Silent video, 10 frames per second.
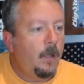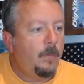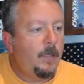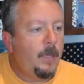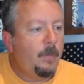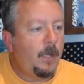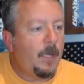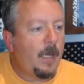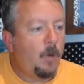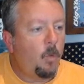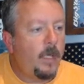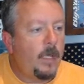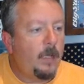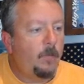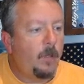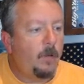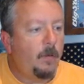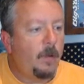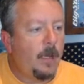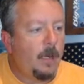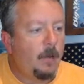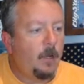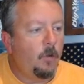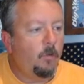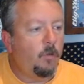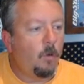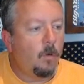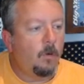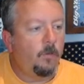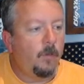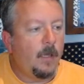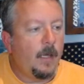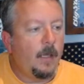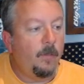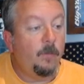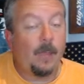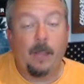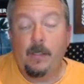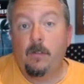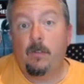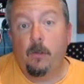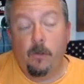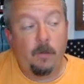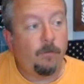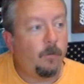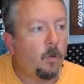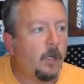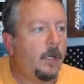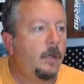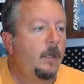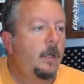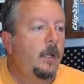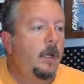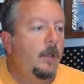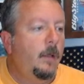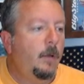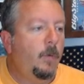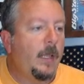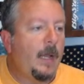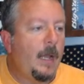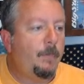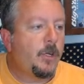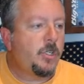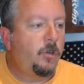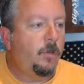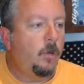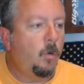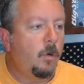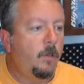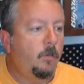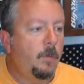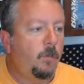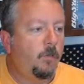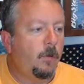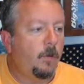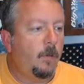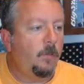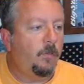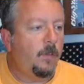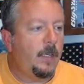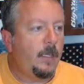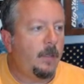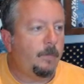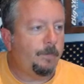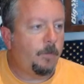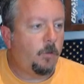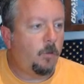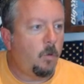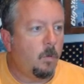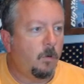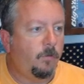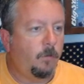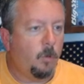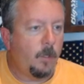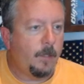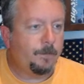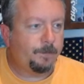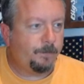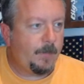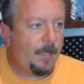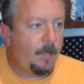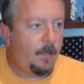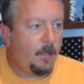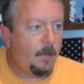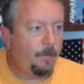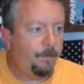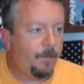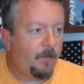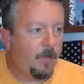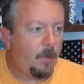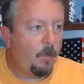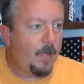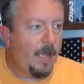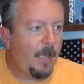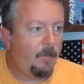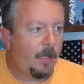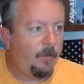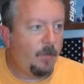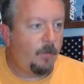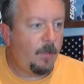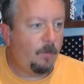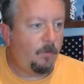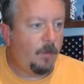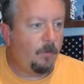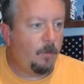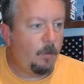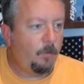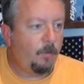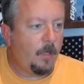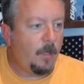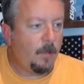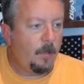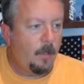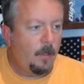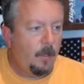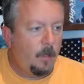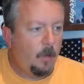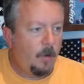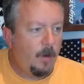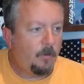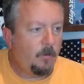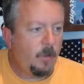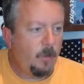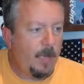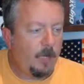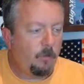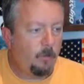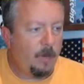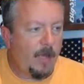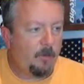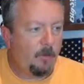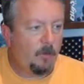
keeping it kind of weak as it kind of goes towards the southeast, including Florida. We got a high pressure to the north that's been steering this thing towards Florida, and that's kind of what we got. Like I said, CMC is the most aggressive, showing actual possible